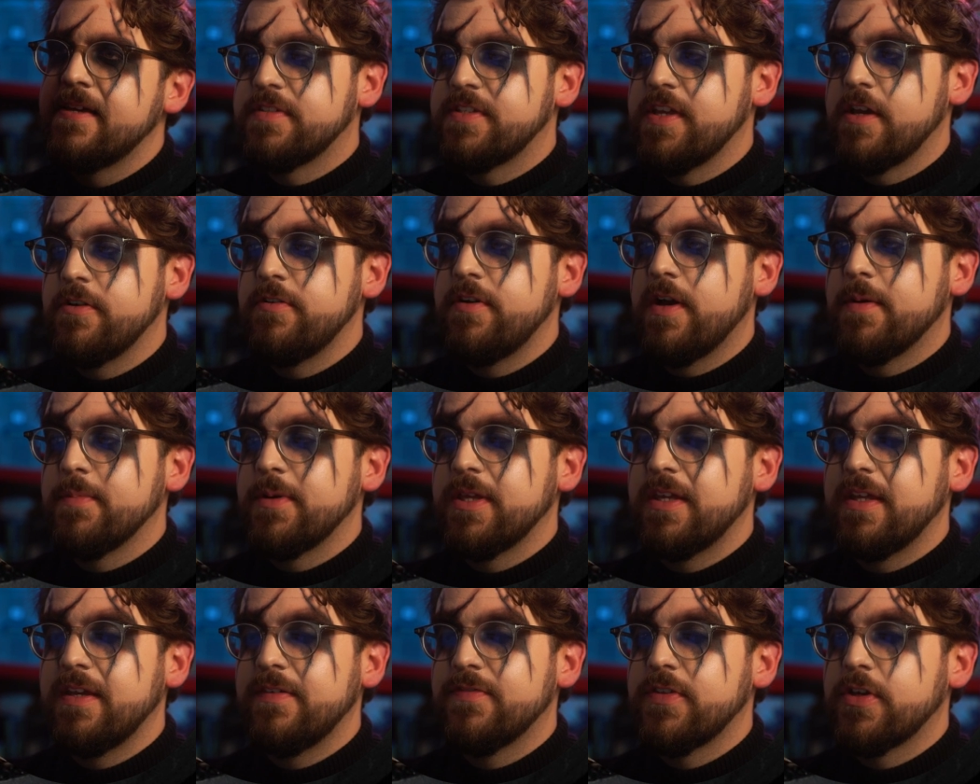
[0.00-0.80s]
So I'm
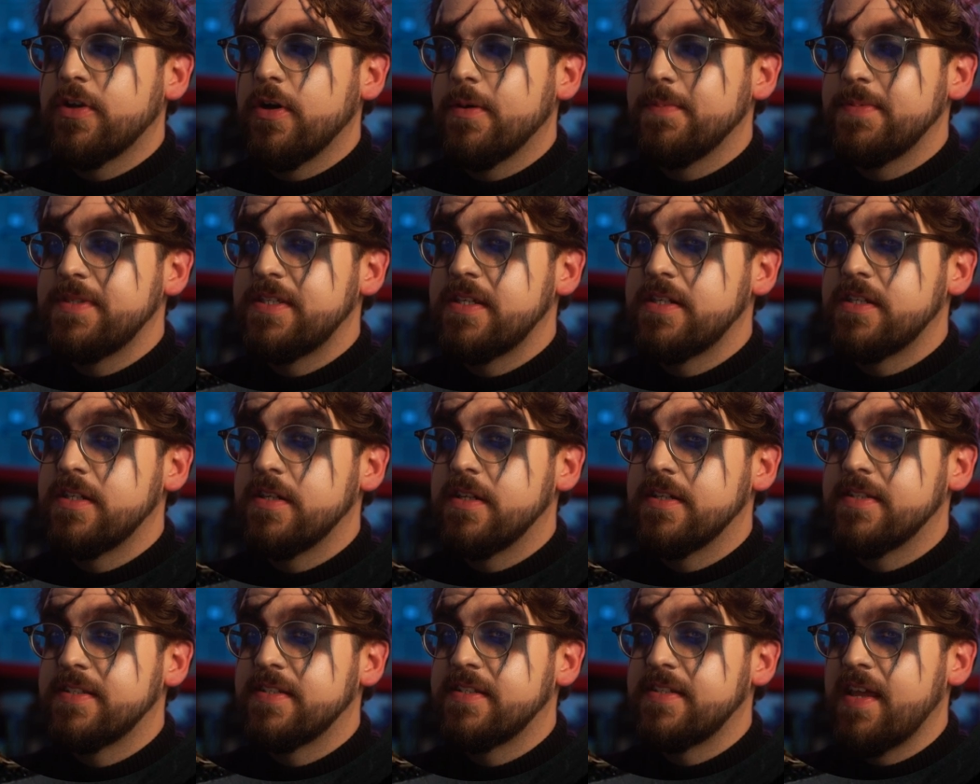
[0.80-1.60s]
going to give the composition
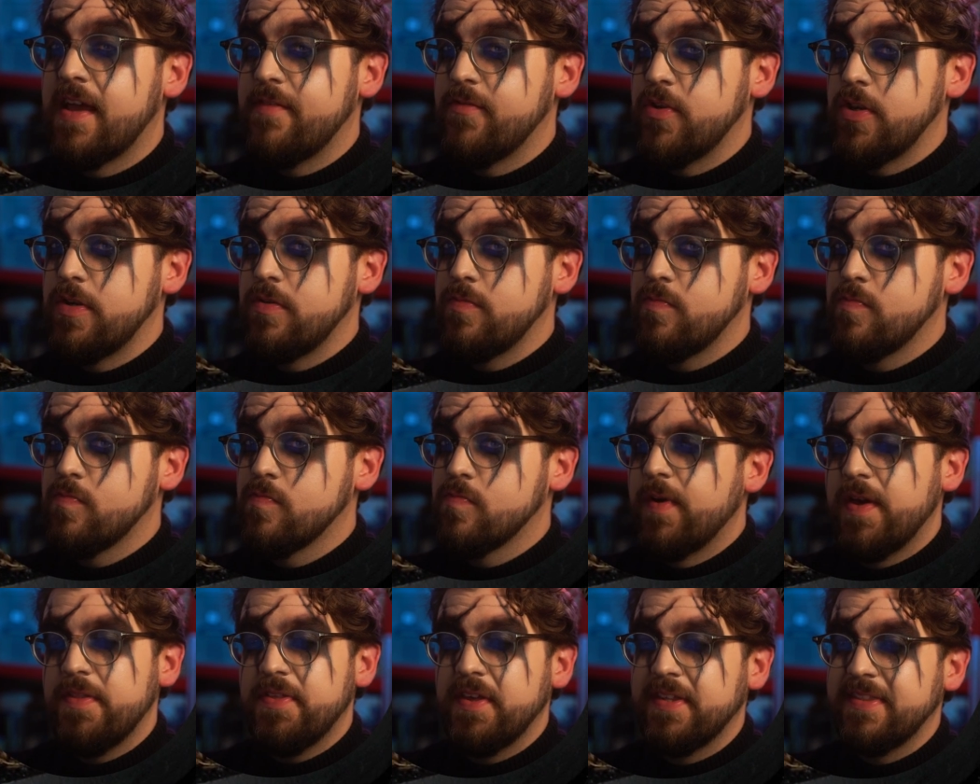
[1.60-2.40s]
a 7,
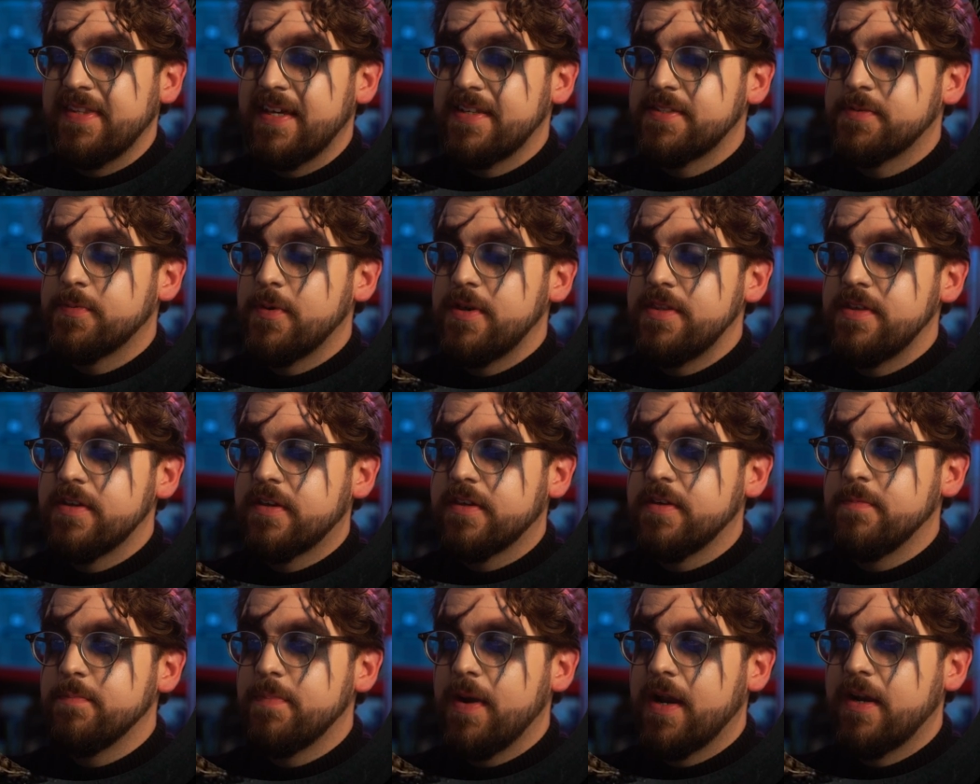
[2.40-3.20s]
but I think that's where the
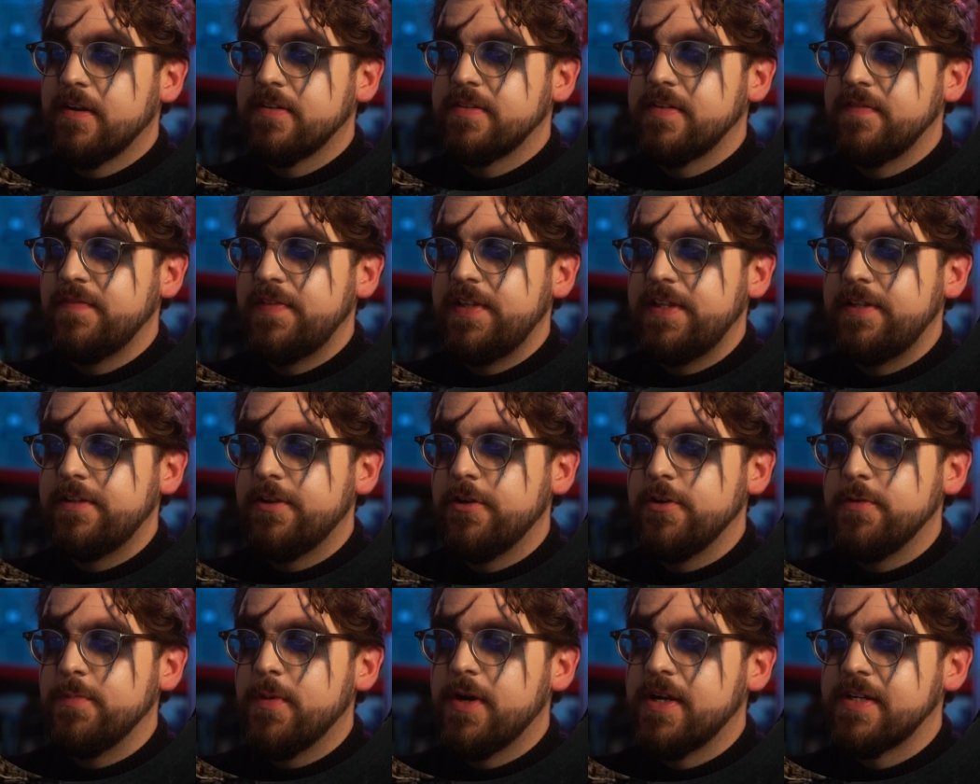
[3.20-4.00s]
comparatively
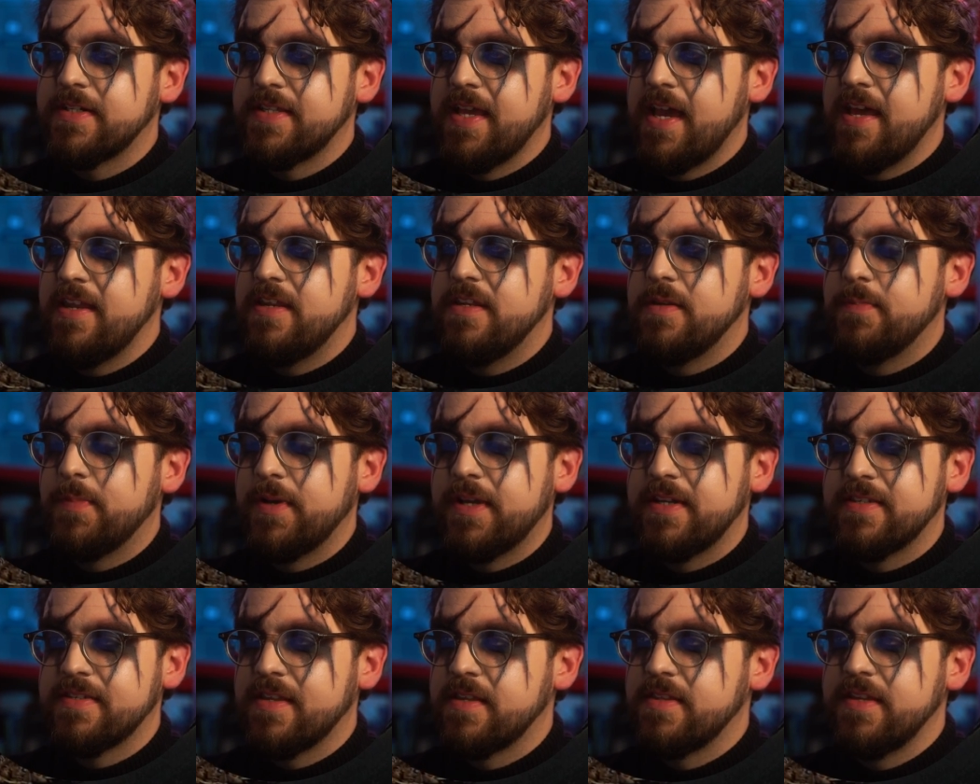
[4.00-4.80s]
low marks end
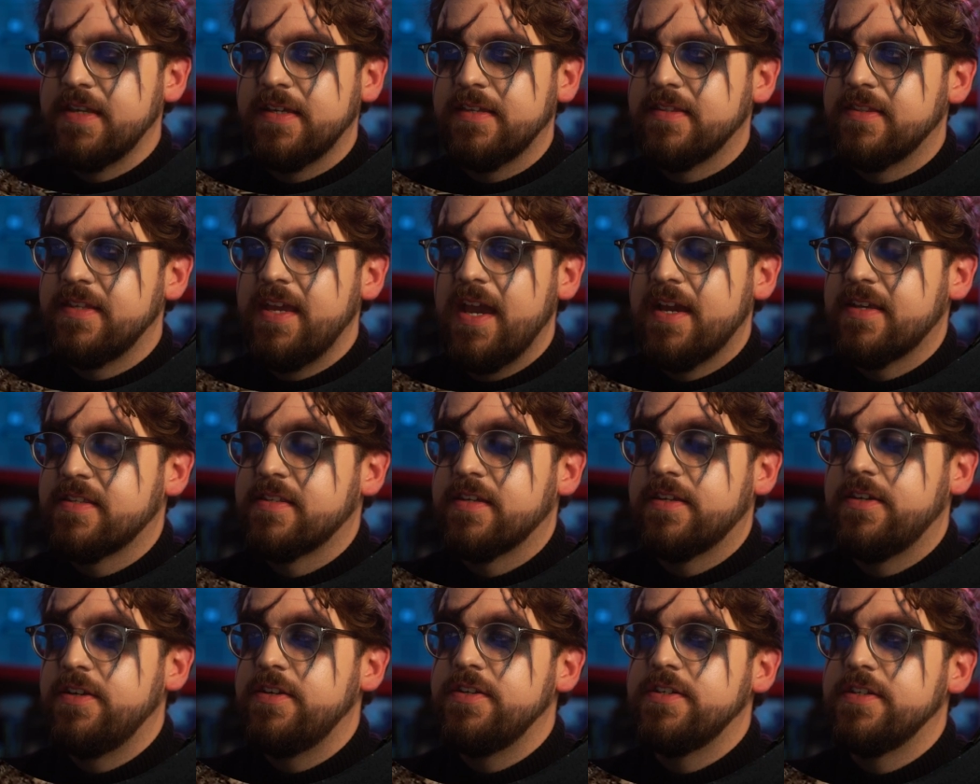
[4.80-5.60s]
because I think the
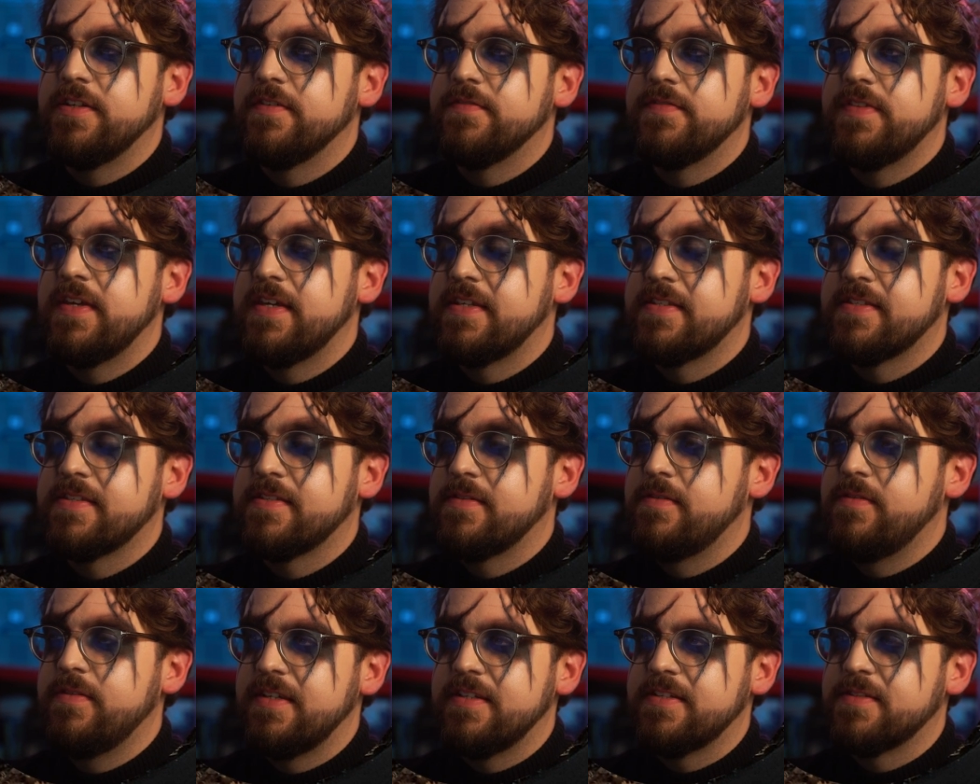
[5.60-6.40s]
execution of this
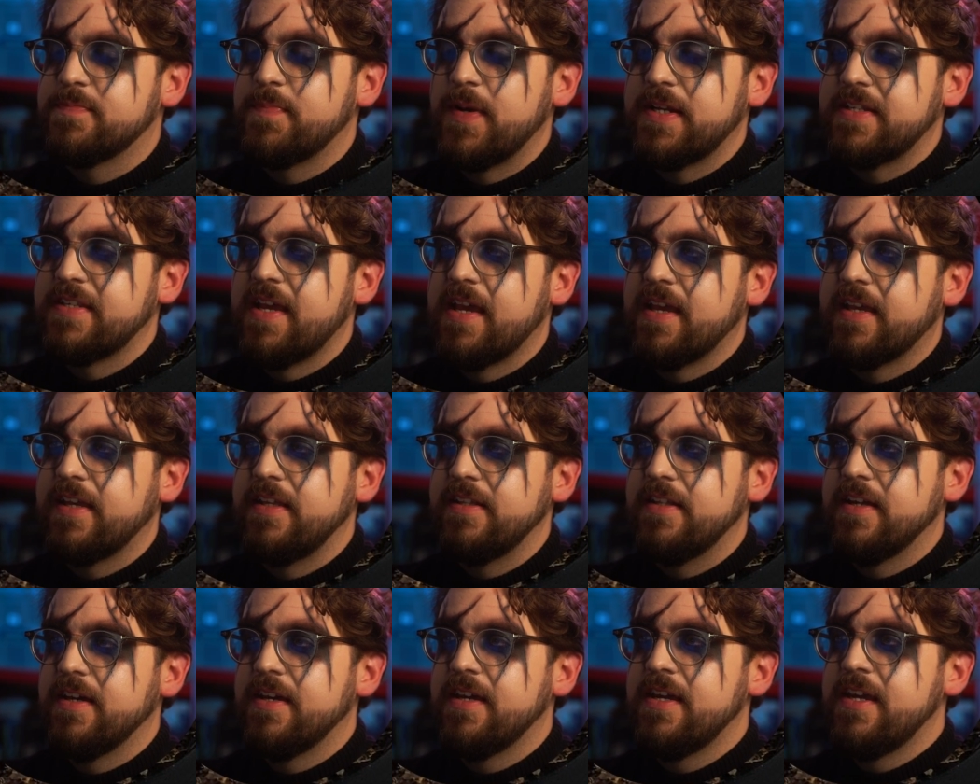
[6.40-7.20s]
is
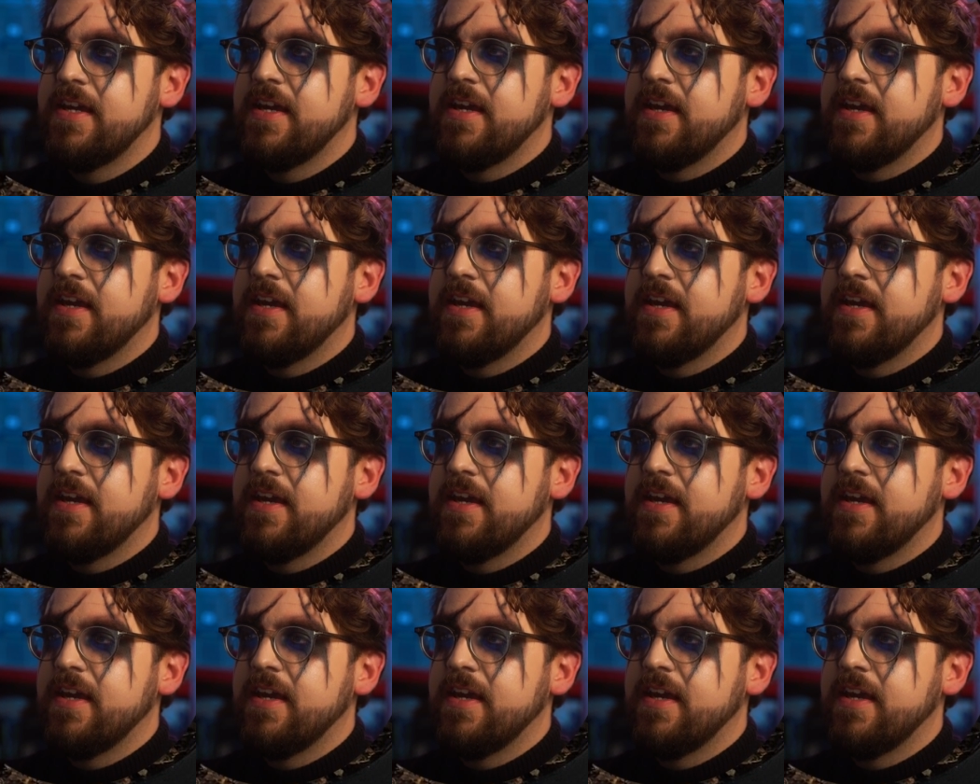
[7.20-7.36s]
spectacular.